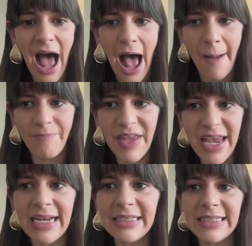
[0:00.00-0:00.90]

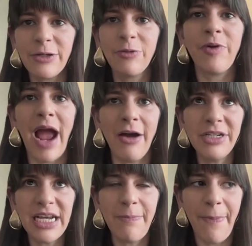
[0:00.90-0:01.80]
and
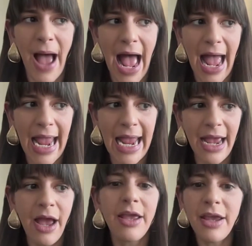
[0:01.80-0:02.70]
surrounded by